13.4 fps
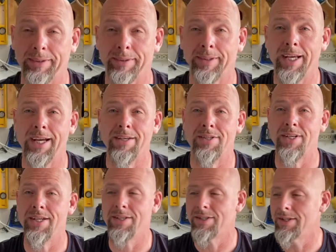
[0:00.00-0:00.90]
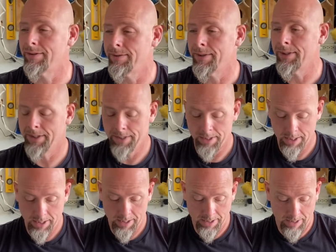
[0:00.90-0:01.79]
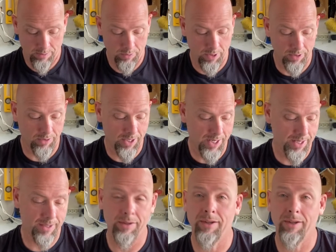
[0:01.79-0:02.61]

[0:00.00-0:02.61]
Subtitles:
last season. Worked great.